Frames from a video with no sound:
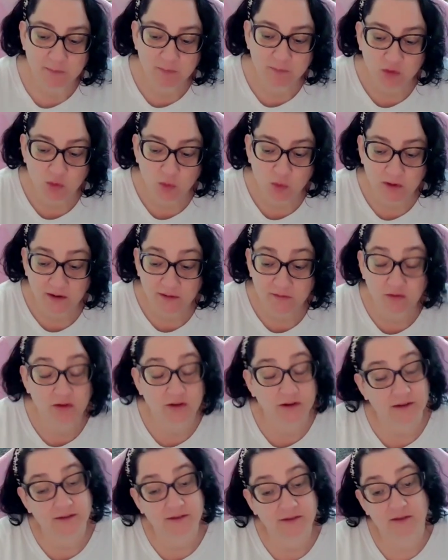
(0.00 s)
whatever
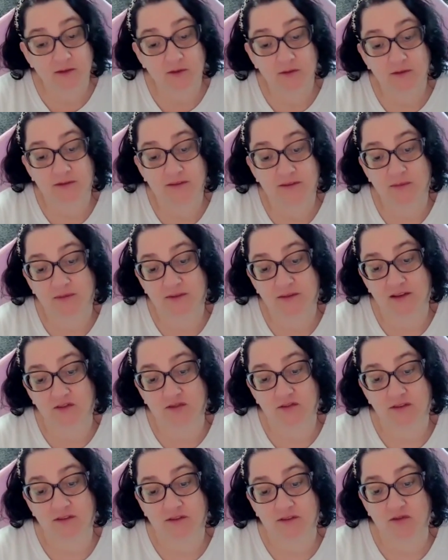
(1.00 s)
it is those
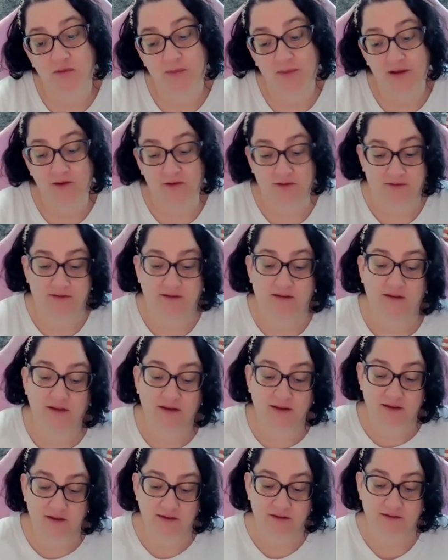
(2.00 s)
obsessions are about.
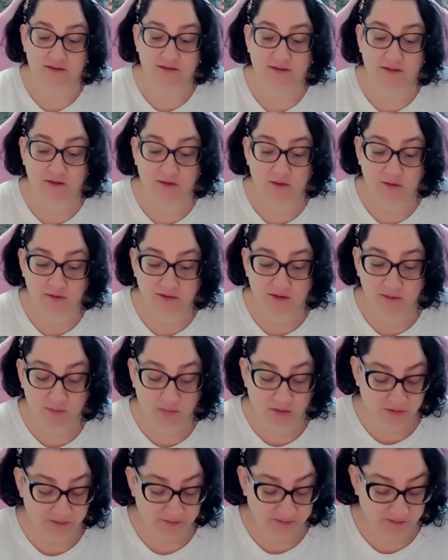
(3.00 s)
And those
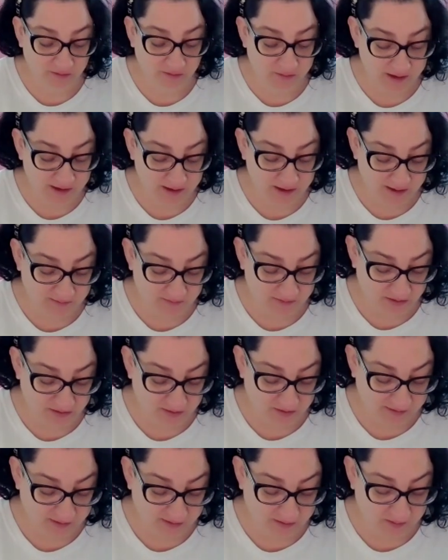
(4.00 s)
compulsive behaviors it